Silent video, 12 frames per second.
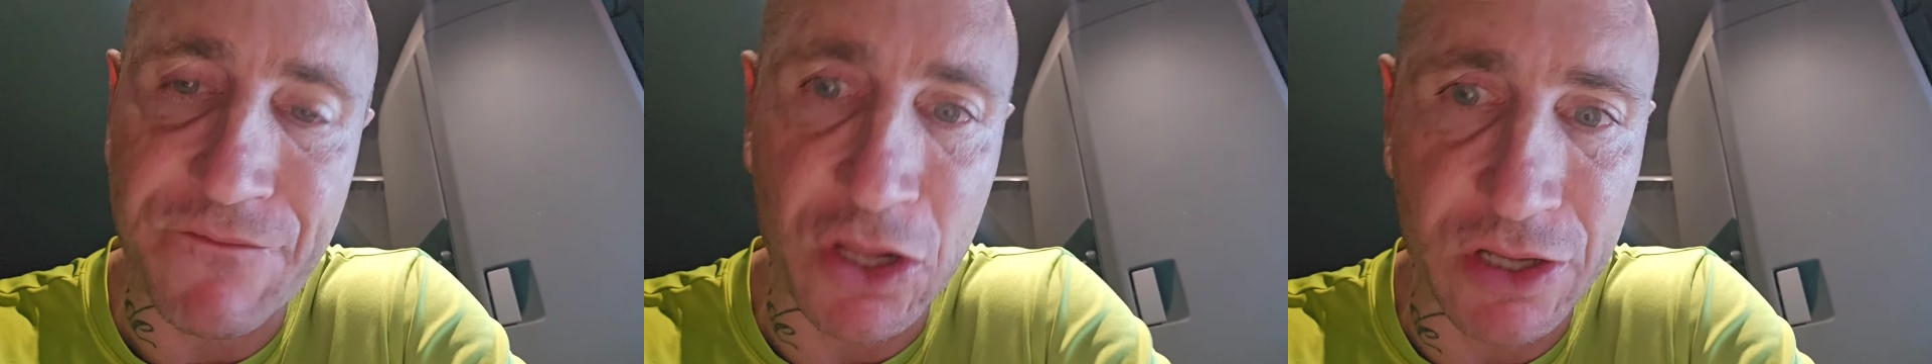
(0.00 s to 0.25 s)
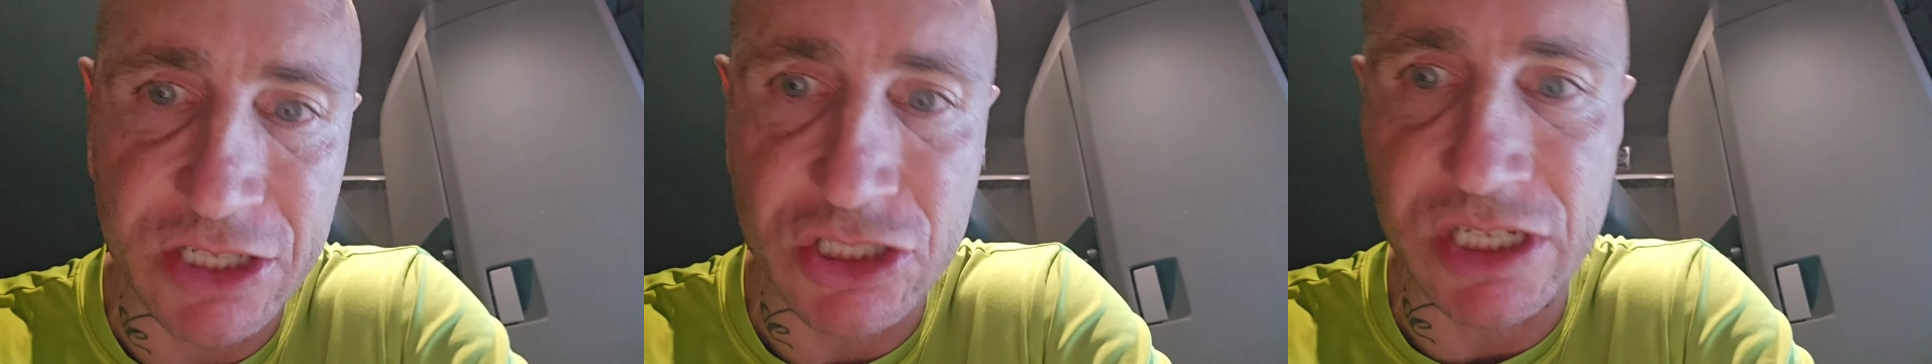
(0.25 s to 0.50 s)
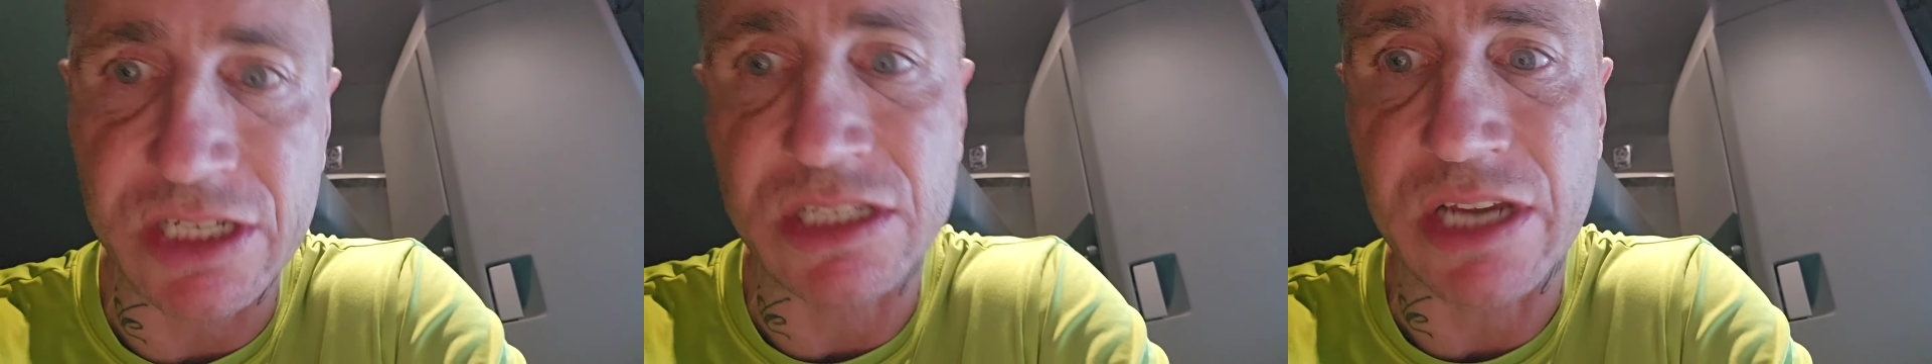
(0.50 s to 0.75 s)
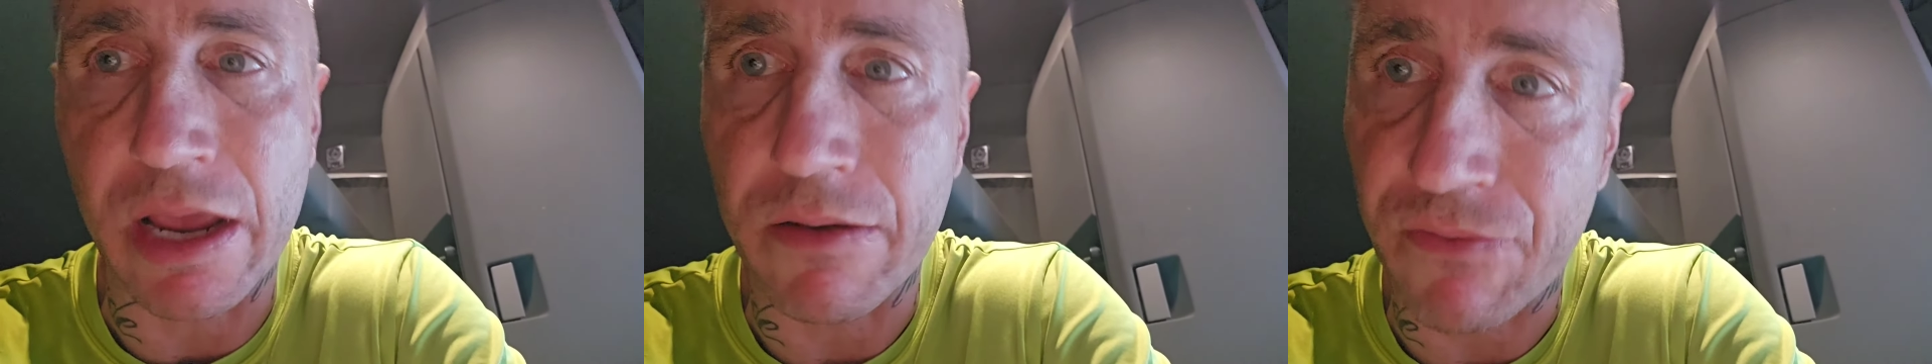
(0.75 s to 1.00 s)
Philly
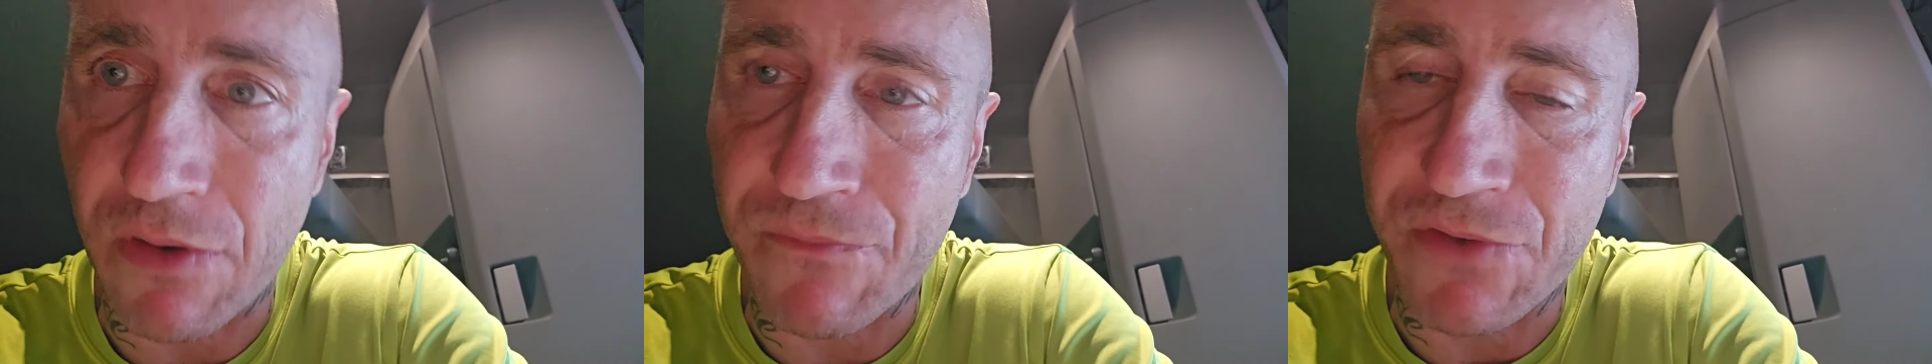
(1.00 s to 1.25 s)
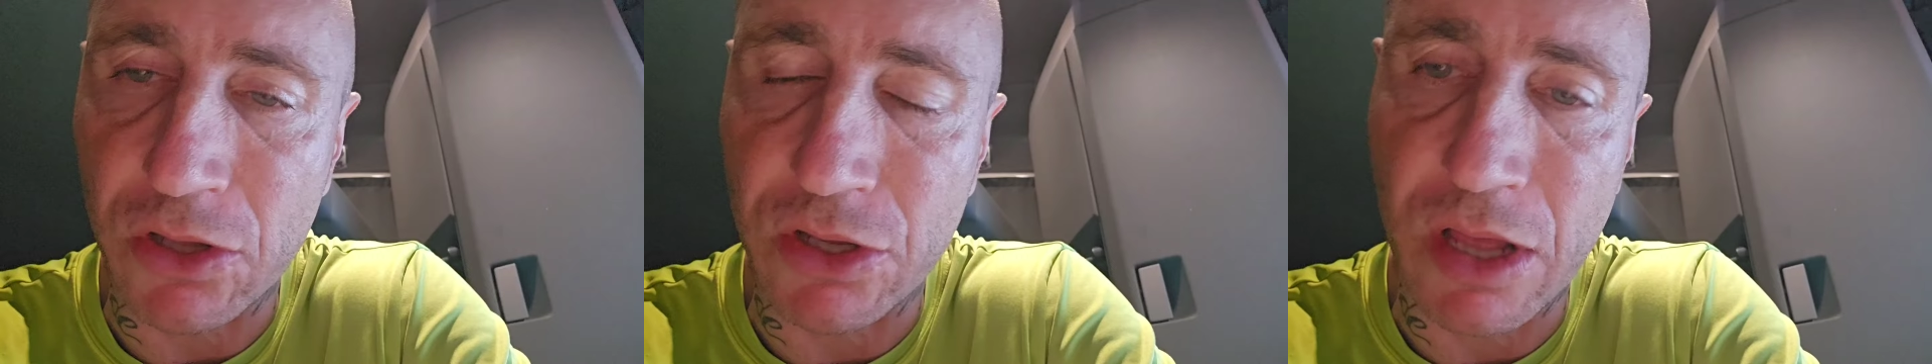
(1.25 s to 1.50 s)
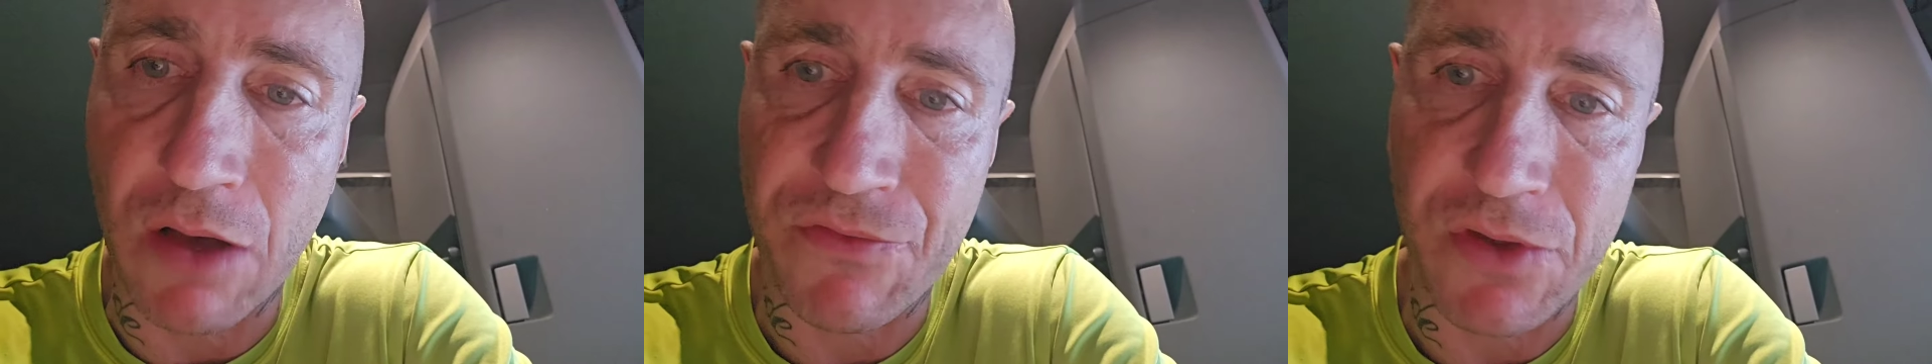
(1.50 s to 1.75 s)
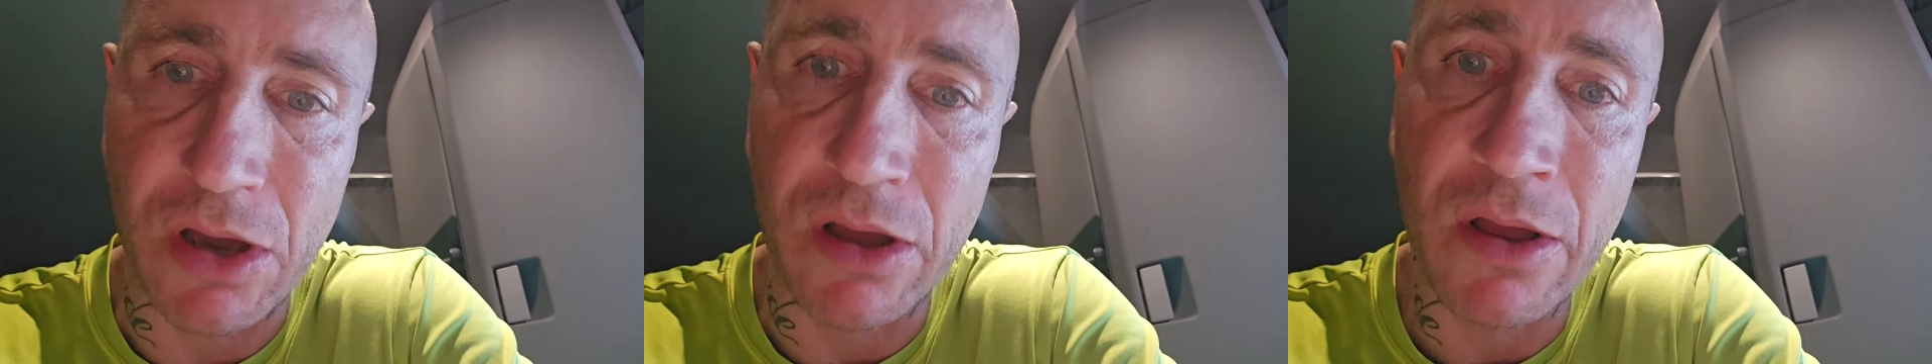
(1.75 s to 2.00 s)
cheesesteak from
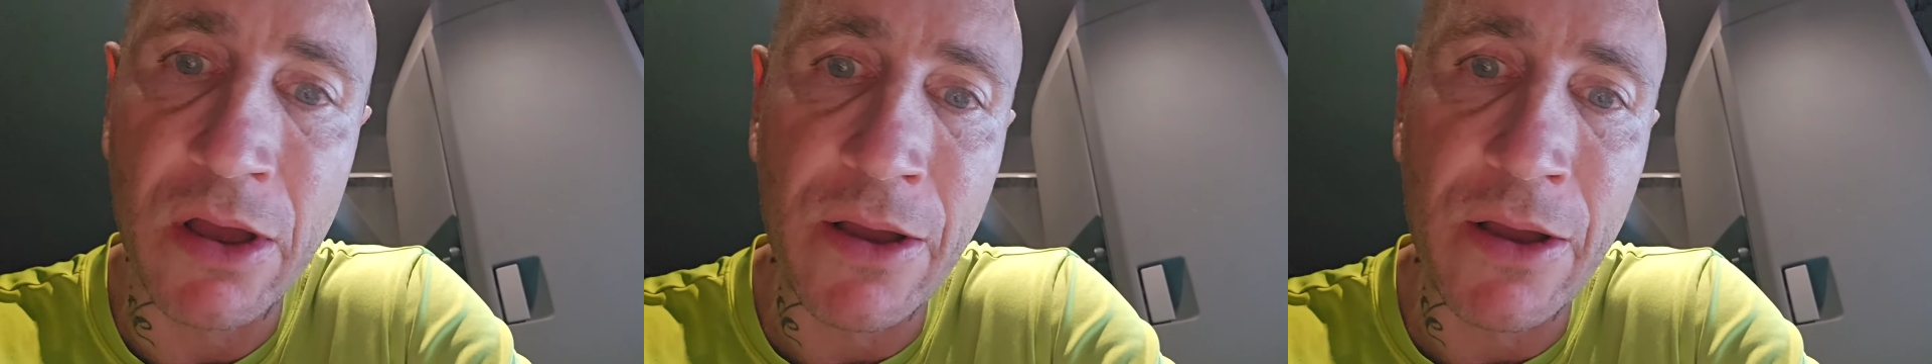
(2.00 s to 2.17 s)
Philadelphia.